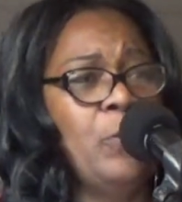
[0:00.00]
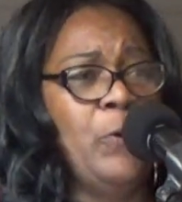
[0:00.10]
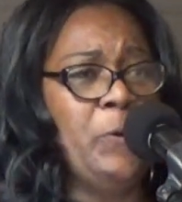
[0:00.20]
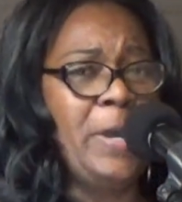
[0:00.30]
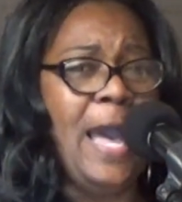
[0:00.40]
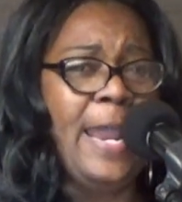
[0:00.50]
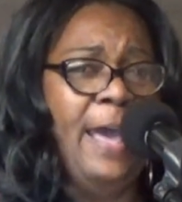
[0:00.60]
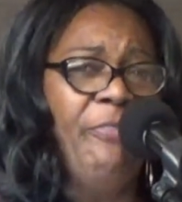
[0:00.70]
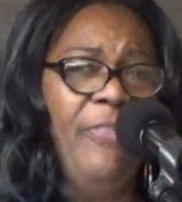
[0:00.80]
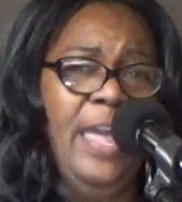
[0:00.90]
Oh, God,
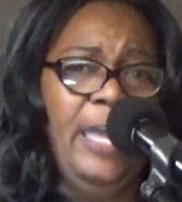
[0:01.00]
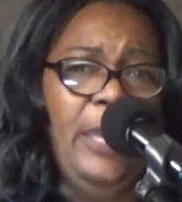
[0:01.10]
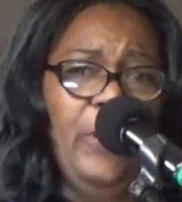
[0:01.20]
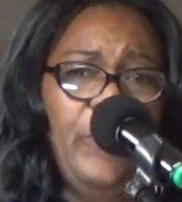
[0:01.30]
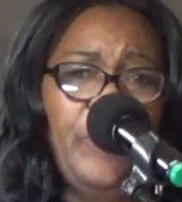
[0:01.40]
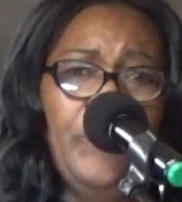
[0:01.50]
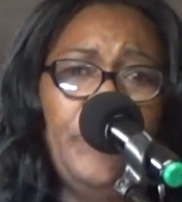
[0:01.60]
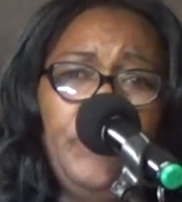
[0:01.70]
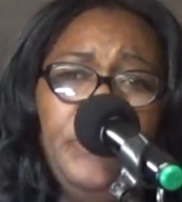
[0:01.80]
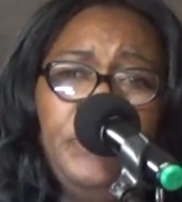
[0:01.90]
I thank you.
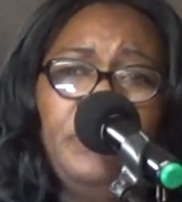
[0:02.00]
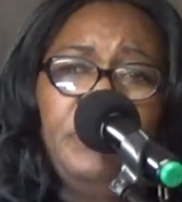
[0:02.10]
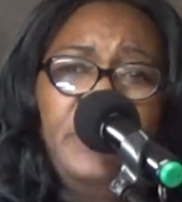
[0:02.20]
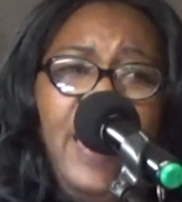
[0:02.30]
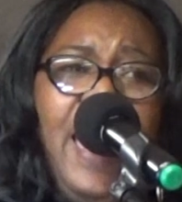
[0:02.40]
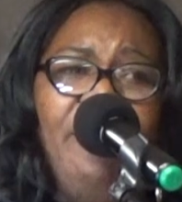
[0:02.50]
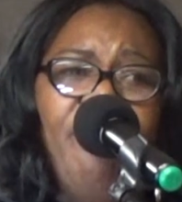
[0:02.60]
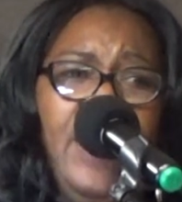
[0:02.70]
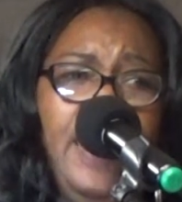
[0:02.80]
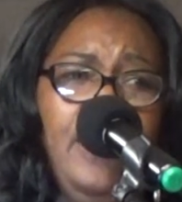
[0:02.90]
I
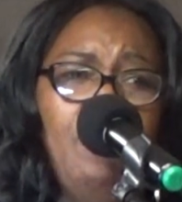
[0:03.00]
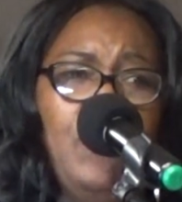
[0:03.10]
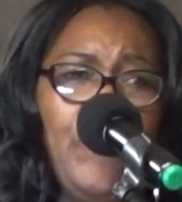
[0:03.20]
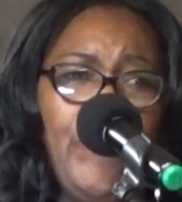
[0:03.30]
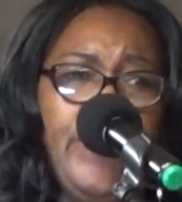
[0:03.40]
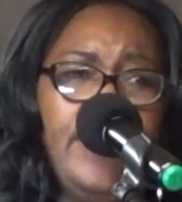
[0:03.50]
thank you, Lord.